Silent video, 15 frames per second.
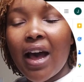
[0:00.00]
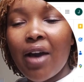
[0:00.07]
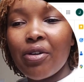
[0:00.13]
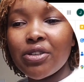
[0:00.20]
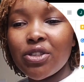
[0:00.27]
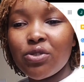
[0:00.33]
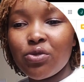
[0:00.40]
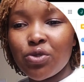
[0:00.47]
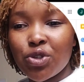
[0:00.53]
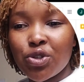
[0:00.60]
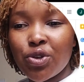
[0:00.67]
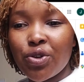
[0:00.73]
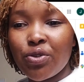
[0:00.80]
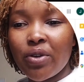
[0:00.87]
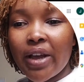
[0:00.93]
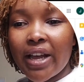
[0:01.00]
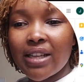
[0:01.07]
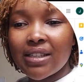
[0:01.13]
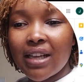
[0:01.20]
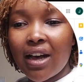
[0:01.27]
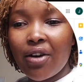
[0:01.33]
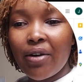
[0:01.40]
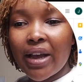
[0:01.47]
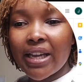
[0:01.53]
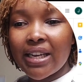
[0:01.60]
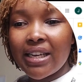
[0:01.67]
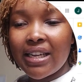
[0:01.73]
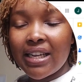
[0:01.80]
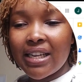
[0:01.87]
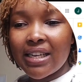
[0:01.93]
I wanted to show you guys how I
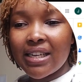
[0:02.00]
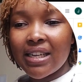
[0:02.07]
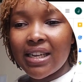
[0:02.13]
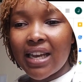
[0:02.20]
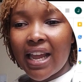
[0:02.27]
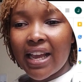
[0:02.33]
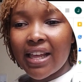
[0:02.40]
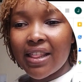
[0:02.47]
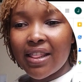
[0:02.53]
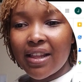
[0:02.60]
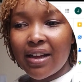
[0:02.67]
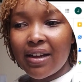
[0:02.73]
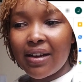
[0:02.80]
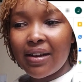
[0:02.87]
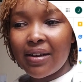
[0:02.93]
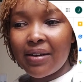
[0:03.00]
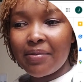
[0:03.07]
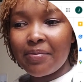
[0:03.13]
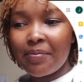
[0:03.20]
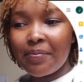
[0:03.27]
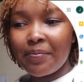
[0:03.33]
did, like, the